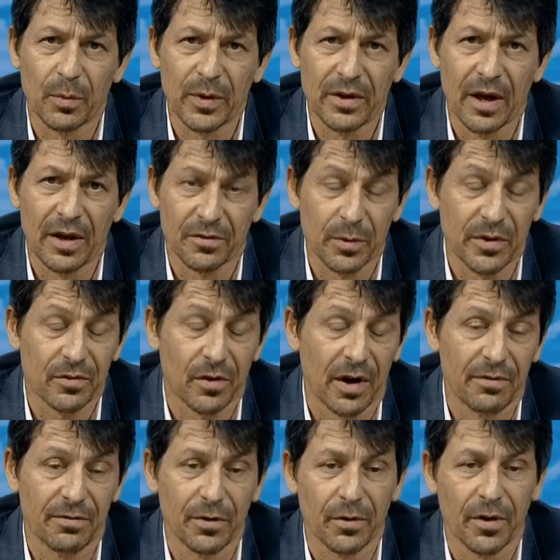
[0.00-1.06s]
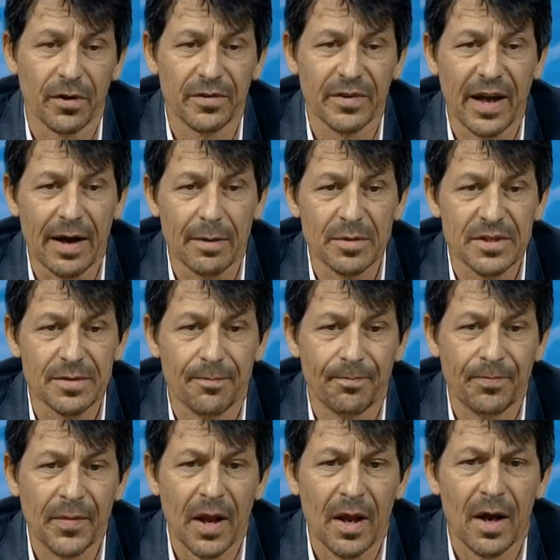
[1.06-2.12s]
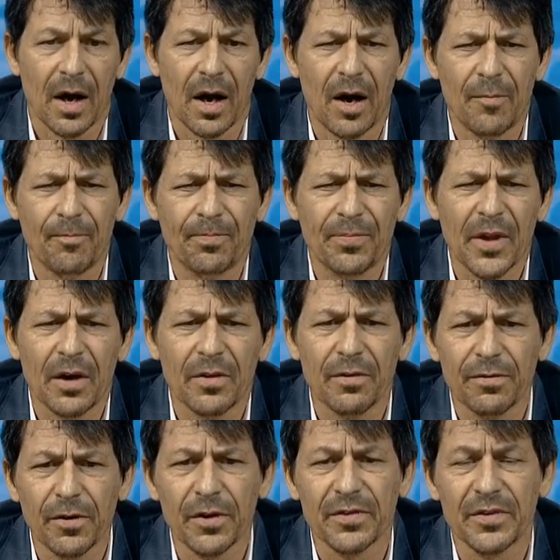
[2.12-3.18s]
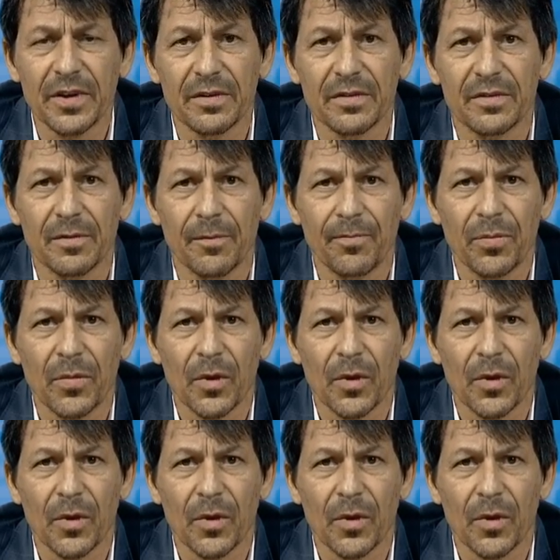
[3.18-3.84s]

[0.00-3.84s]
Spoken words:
we try and fill those gaps. The first is,